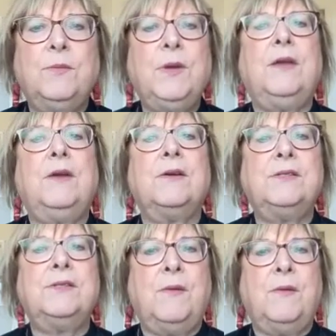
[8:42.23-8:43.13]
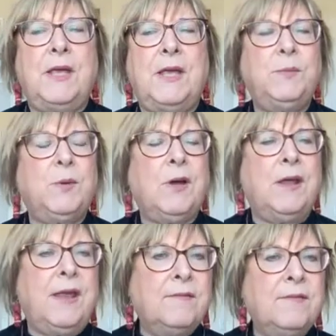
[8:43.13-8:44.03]
week or so has
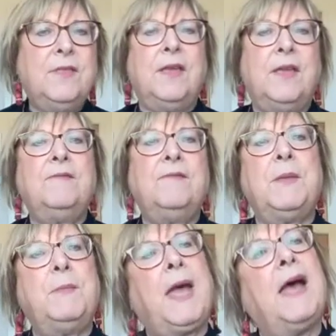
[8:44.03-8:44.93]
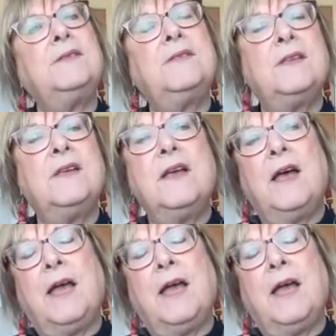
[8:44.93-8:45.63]
brought everything from the past.